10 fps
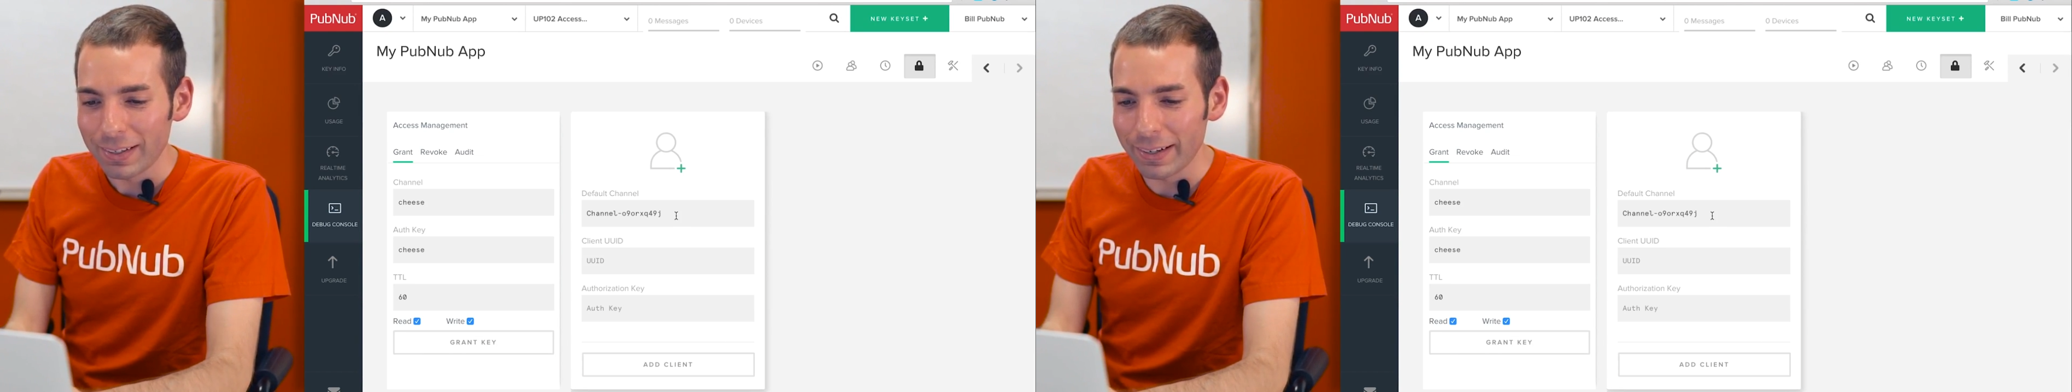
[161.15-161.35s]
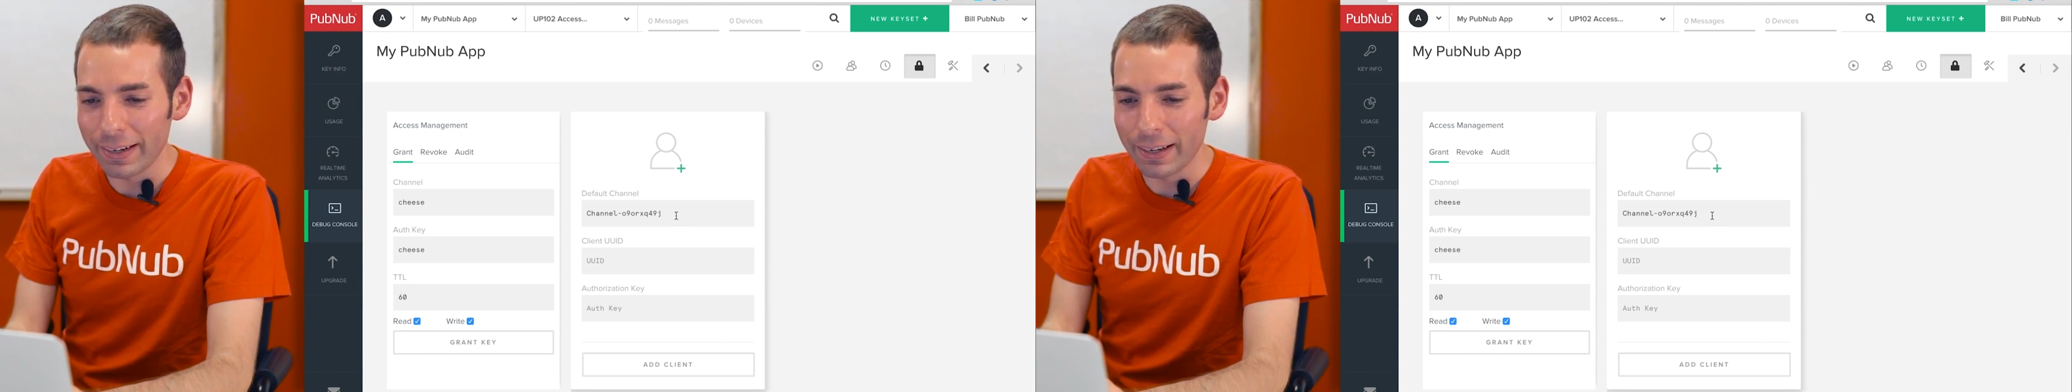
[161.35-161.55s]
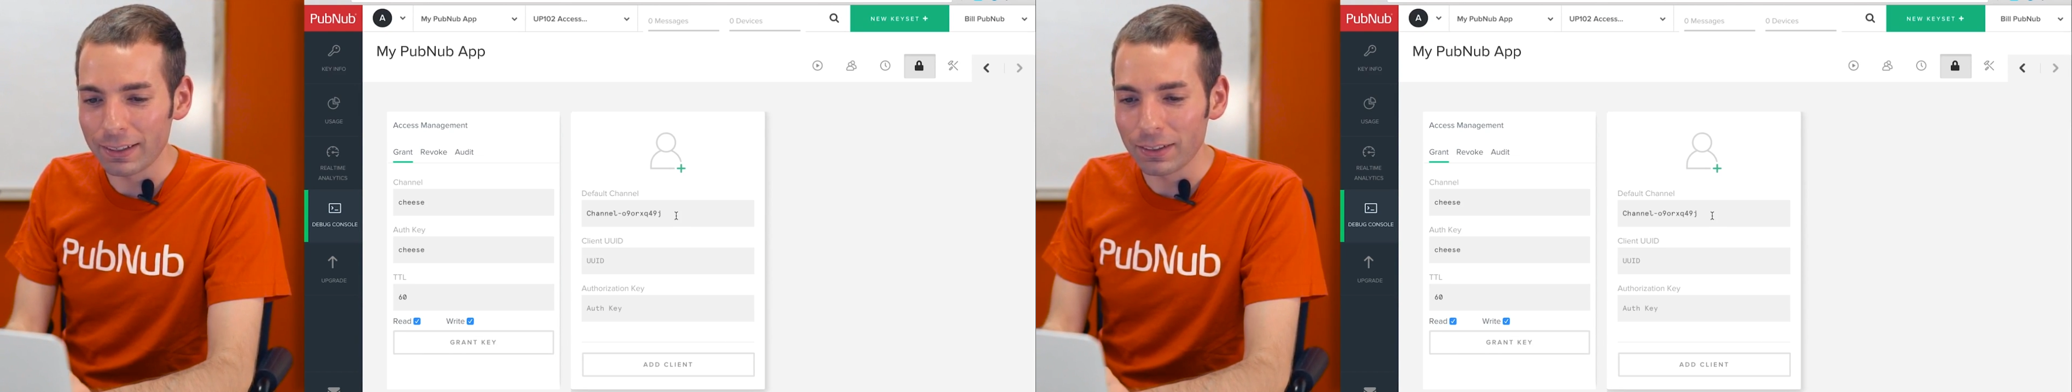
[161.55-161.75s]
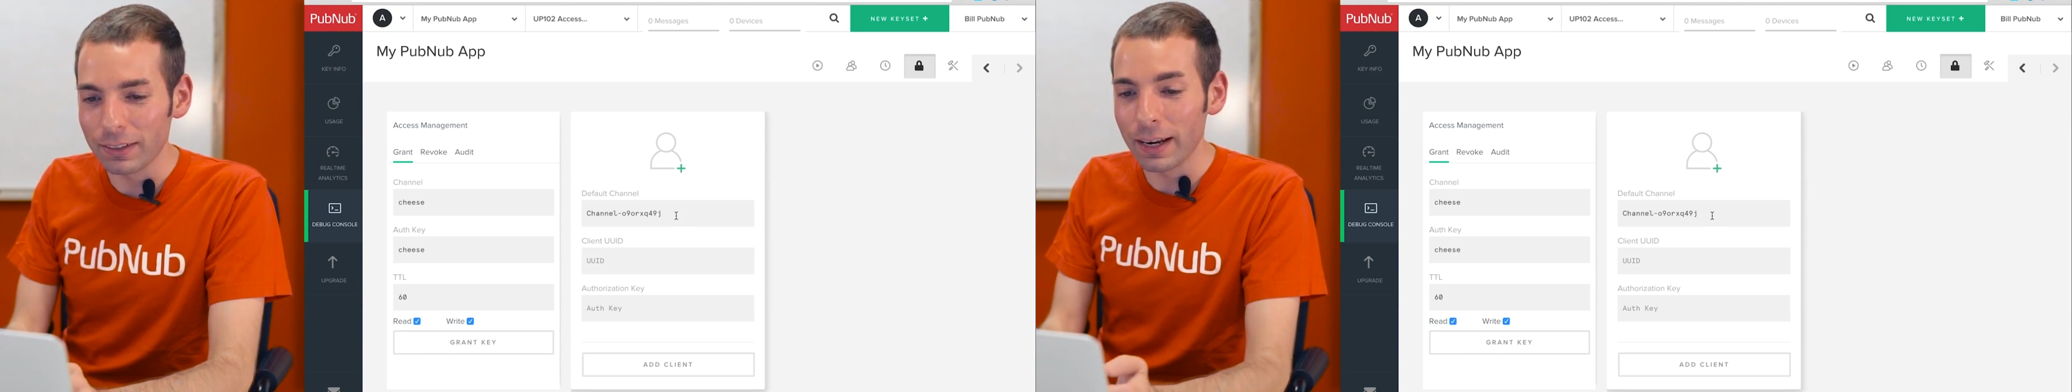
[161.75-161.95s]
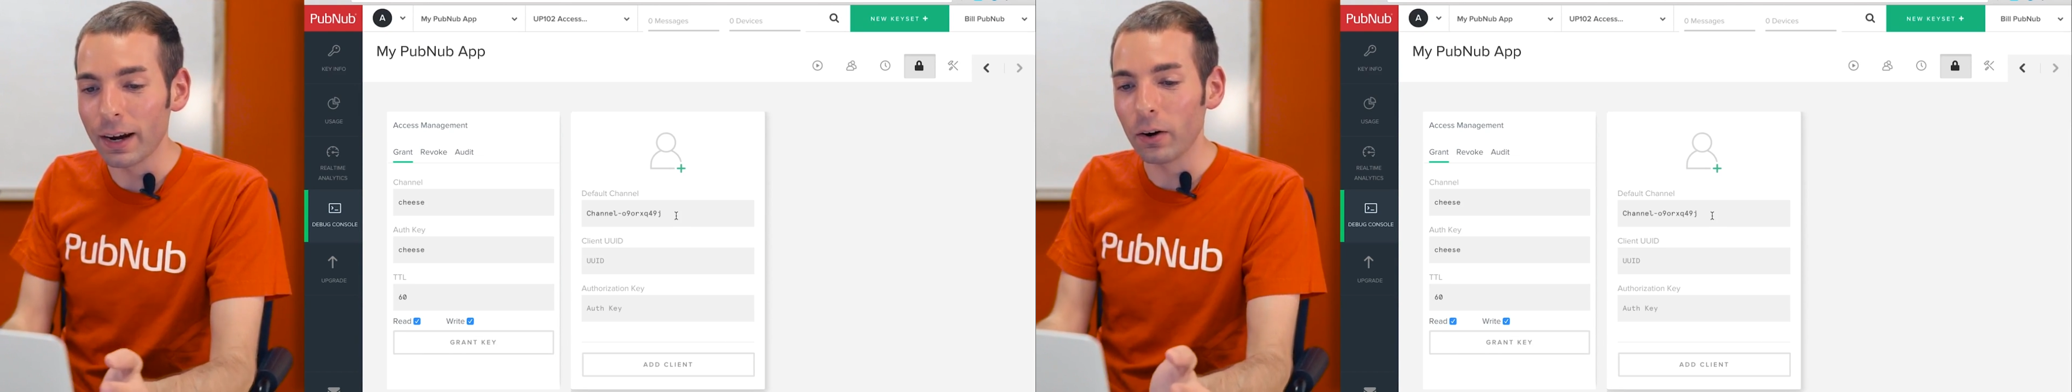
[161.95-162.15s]
And
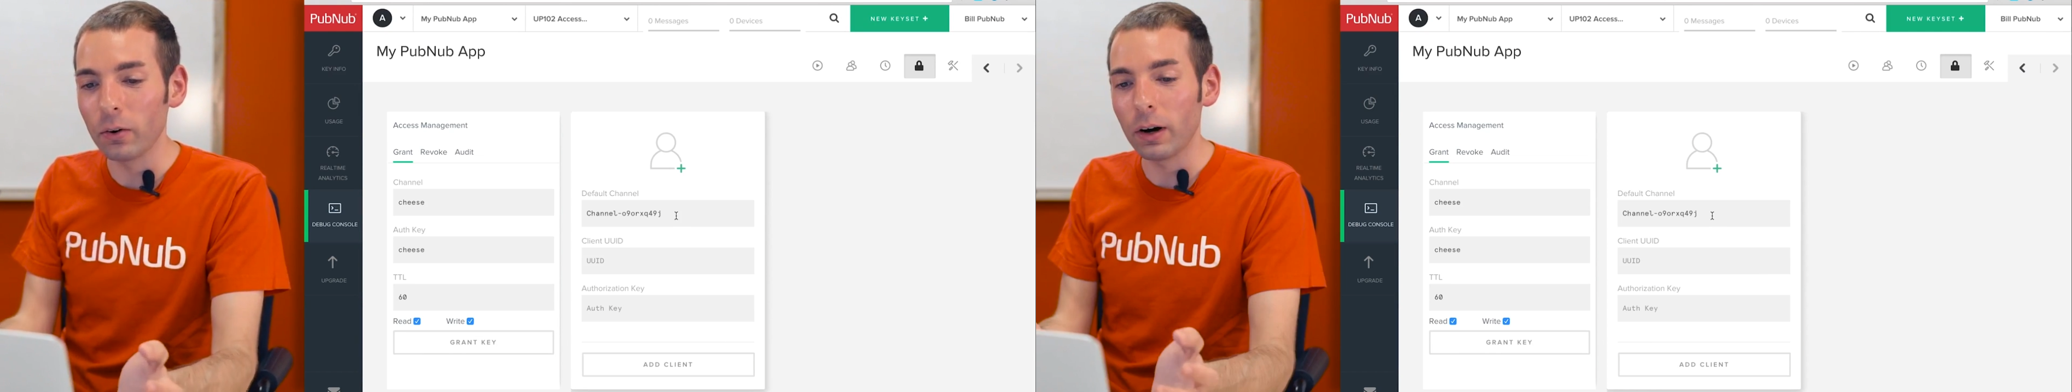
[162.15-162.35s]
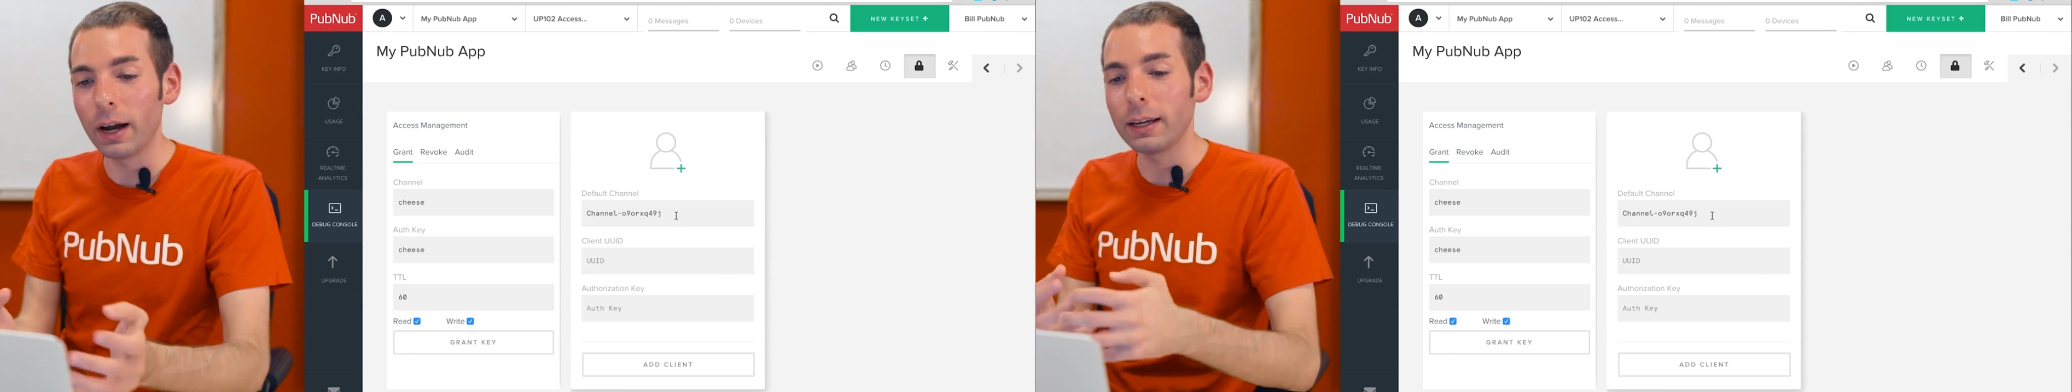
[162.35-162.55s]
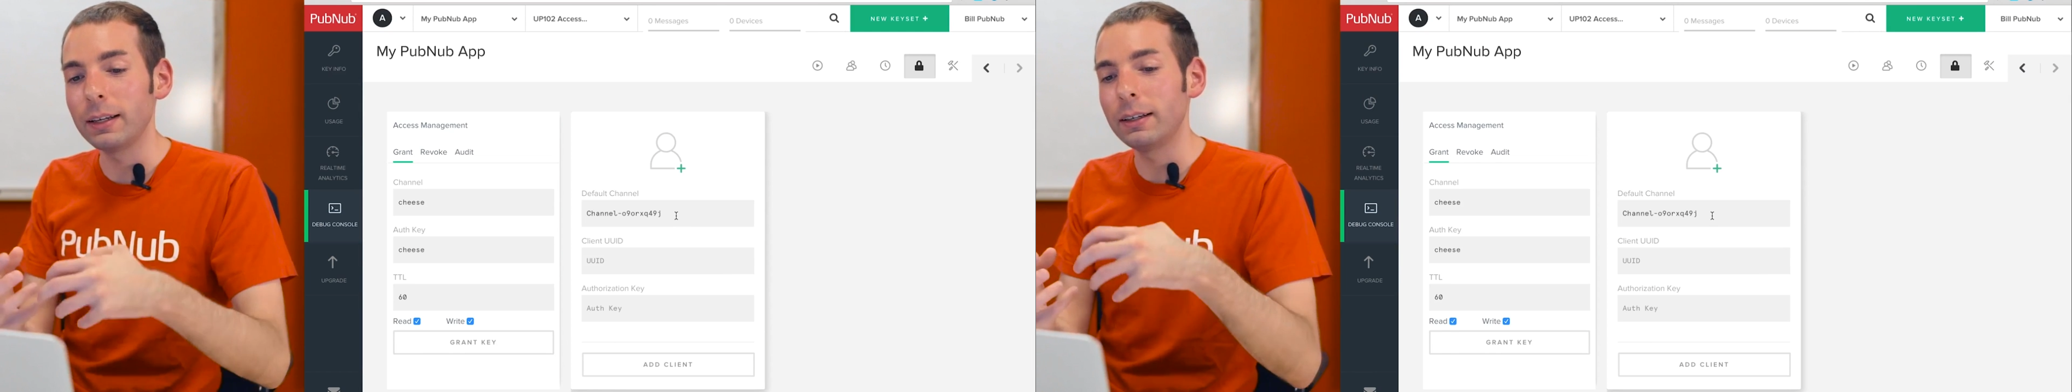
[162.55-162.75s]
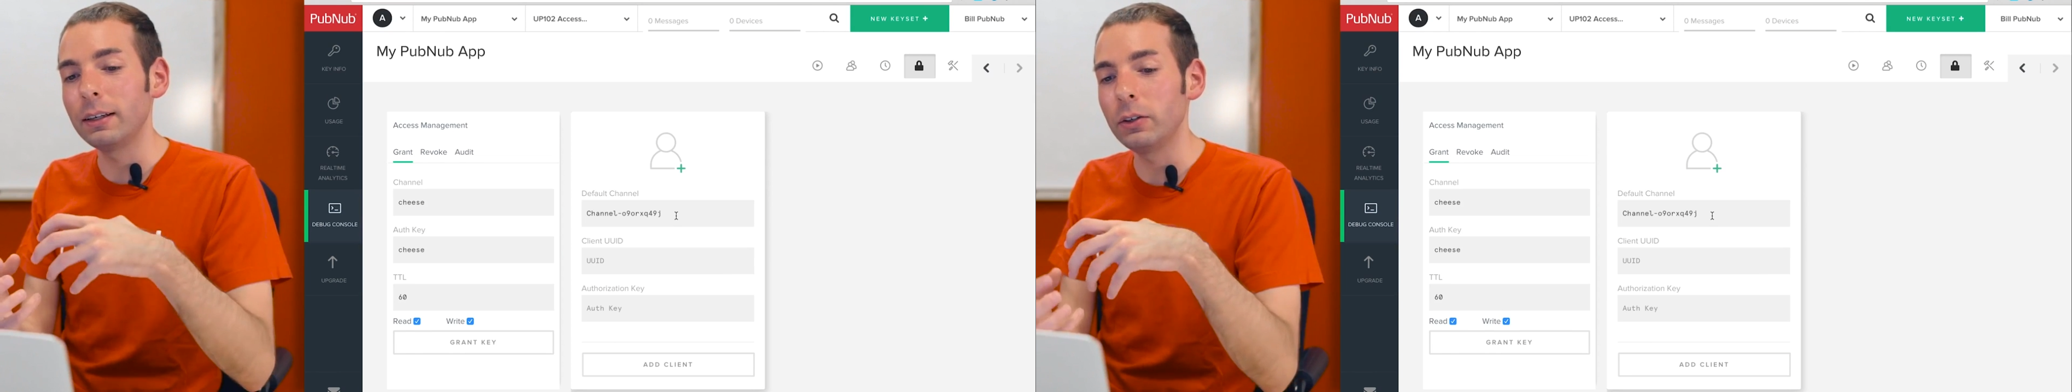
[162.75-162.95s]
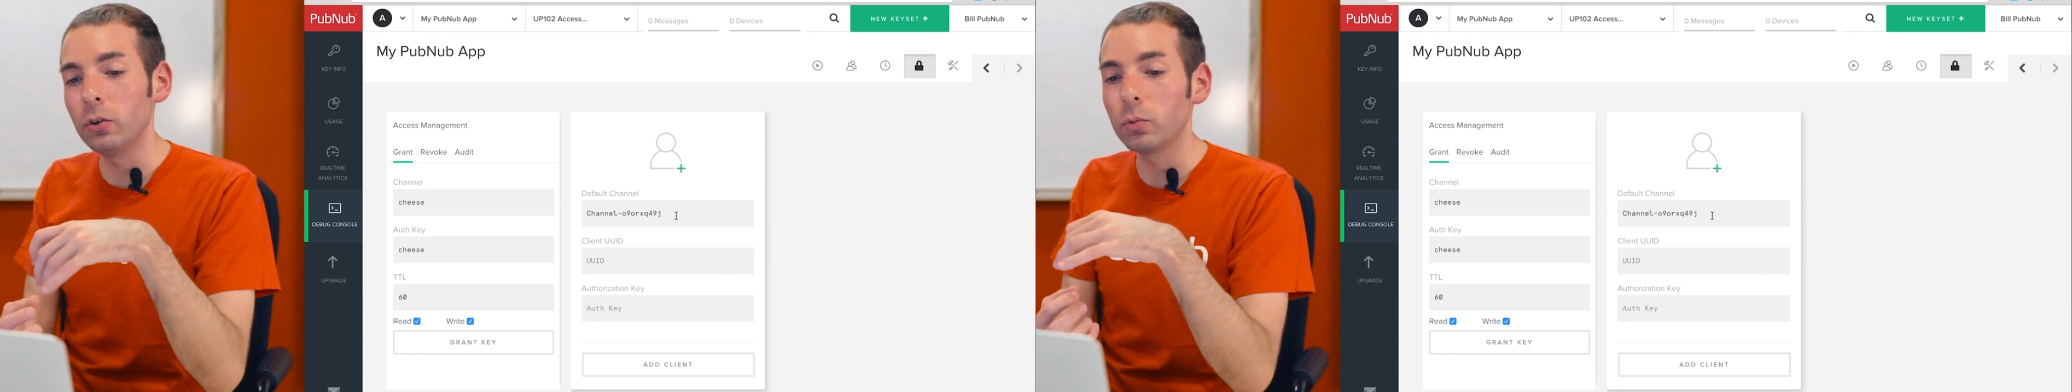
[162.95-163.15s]
now I
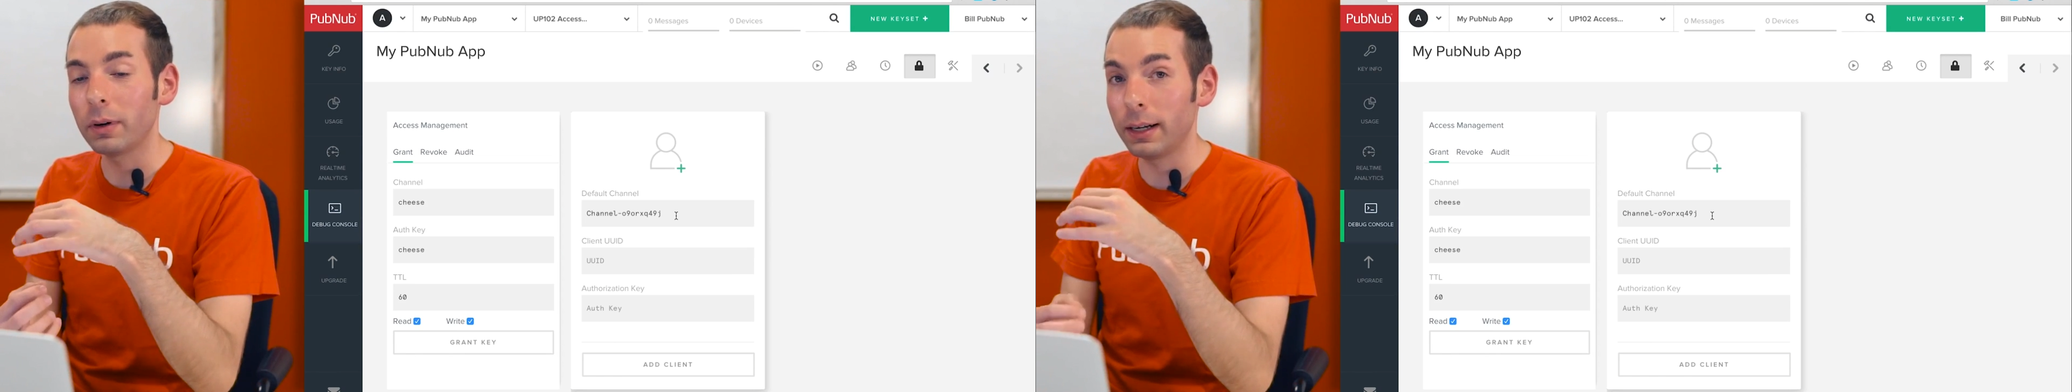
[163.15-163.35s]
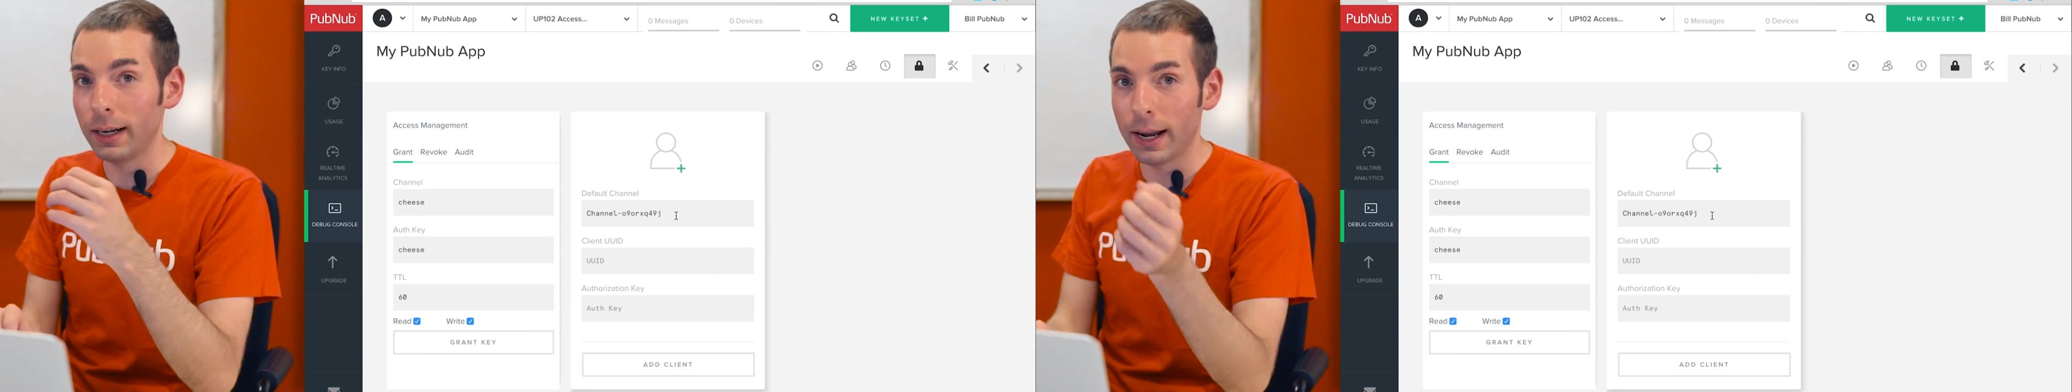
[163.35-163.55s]
can use my